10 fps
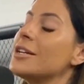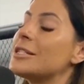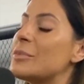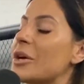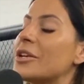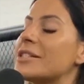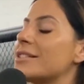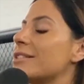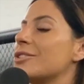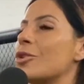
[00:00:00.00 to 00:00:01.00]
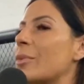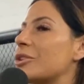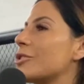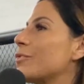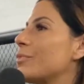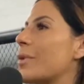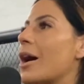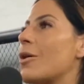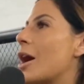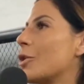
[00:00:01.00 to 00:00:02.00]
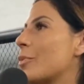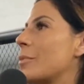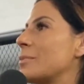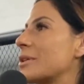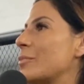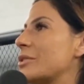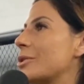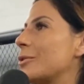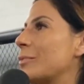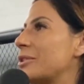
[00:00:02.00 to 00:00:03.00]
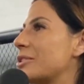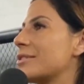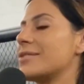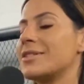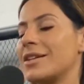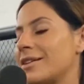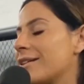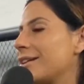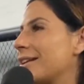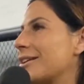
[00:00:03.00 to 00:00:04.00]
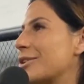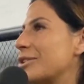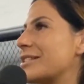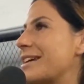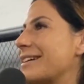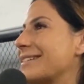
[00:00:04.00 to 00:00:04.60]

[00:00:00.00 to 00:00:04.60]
to be honest, so much of our health problems can be solved by just sitting down and eating a good steak.